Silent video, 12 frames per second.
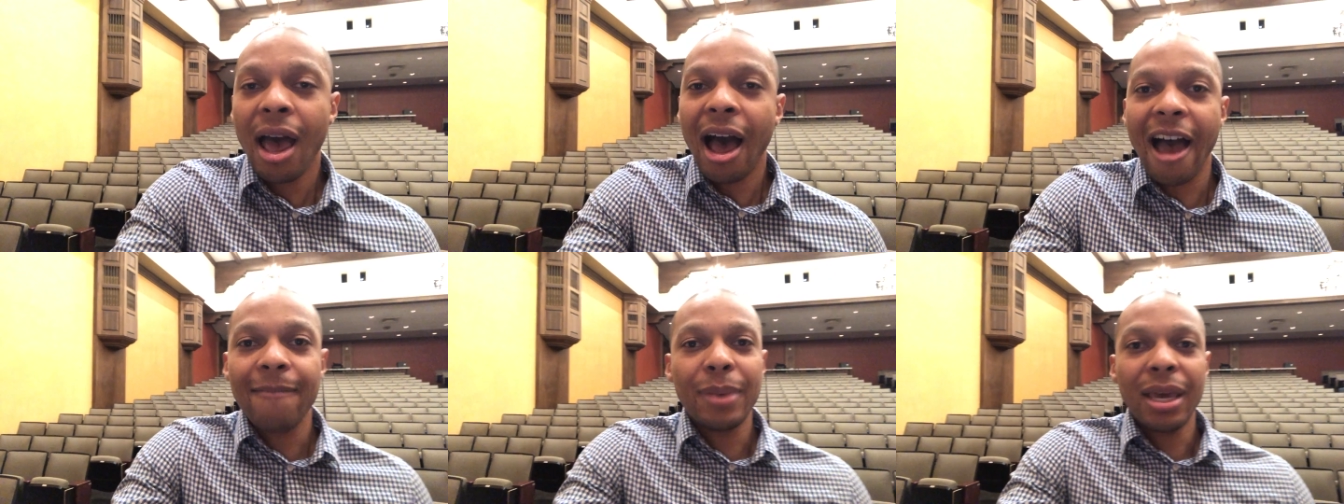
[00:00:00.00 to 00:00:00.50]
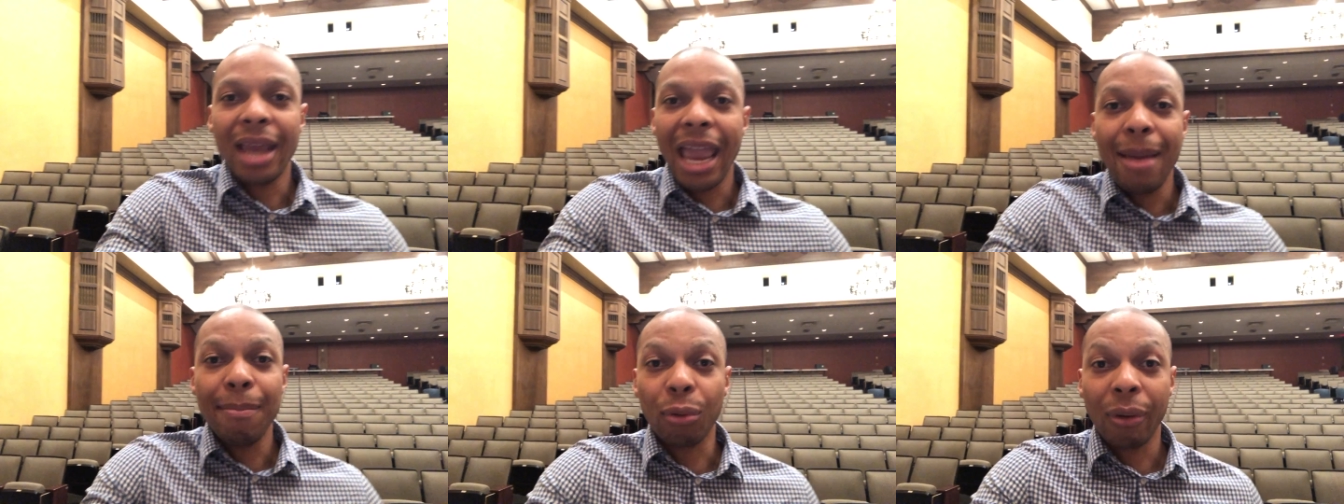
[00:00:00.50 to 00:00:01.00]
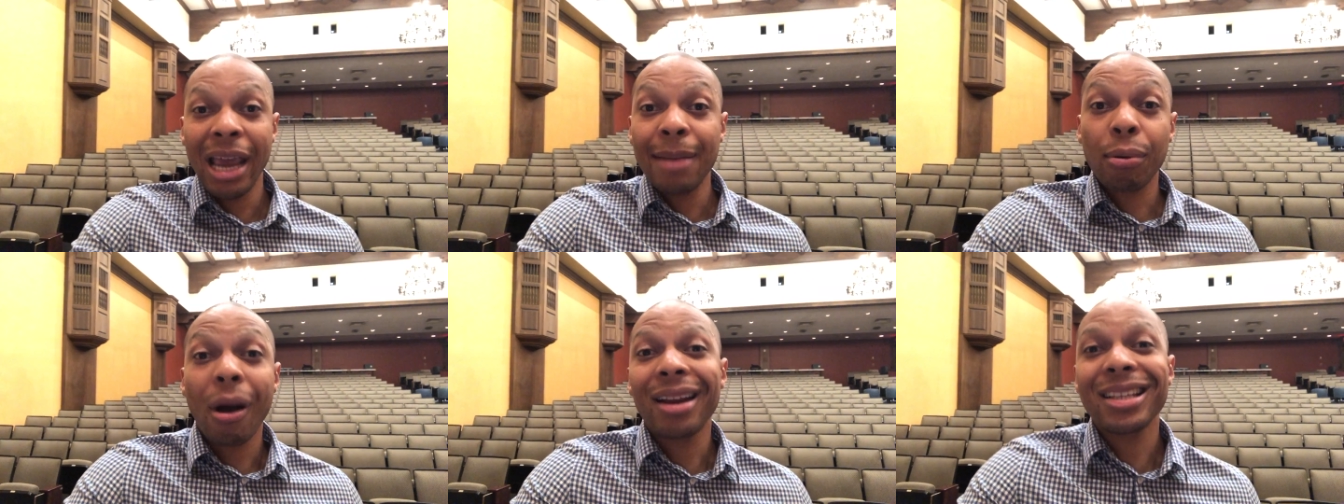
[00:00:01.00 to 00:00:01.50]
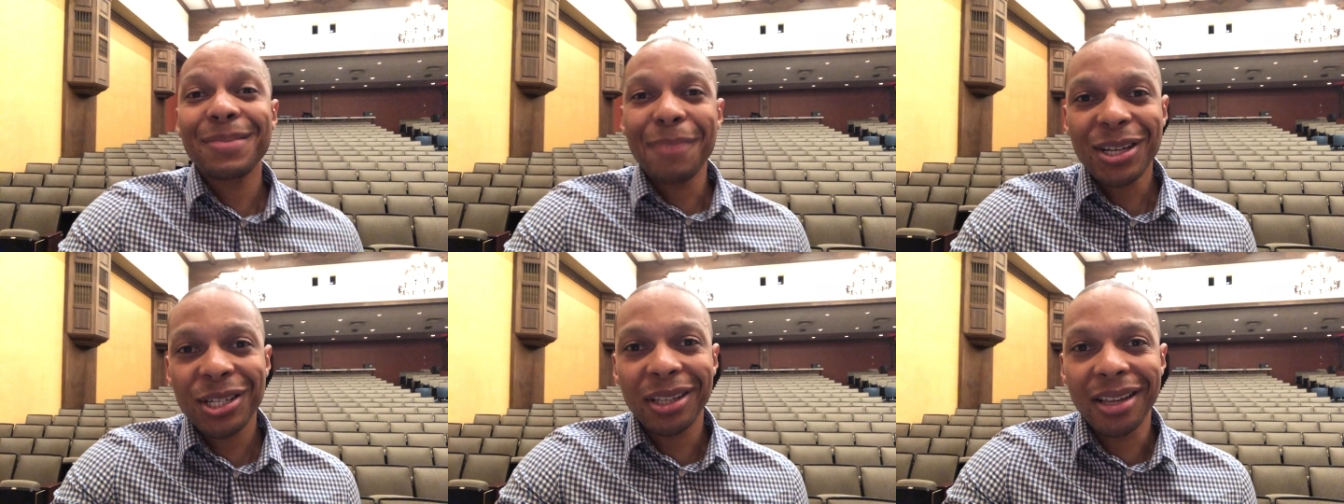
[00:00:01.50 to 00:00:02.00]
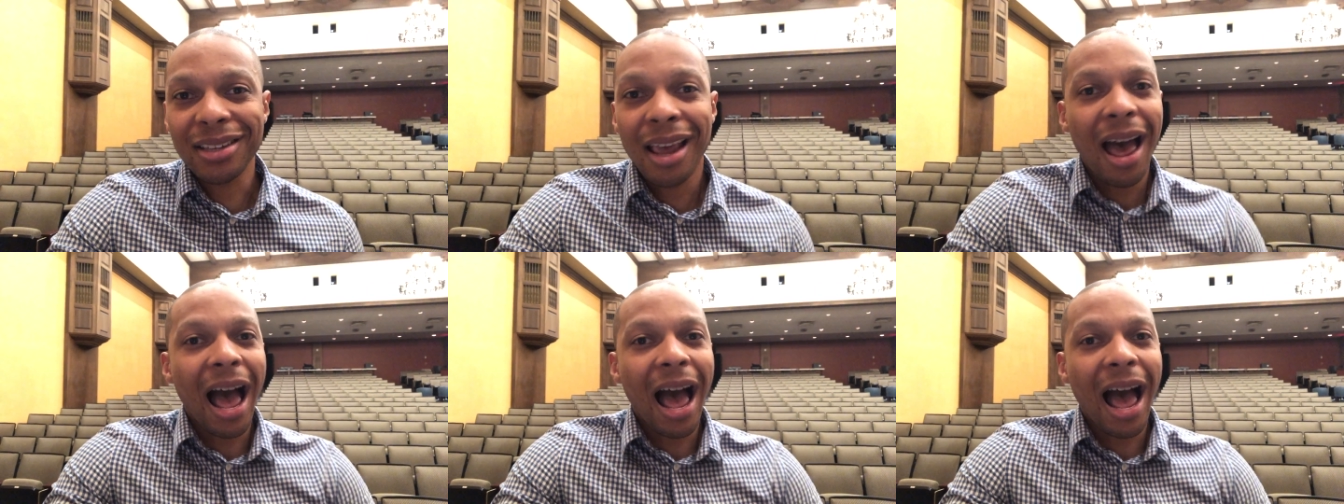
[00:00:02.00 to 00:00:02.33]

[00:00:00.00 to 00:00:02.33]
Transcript: I've been a brand product specialist.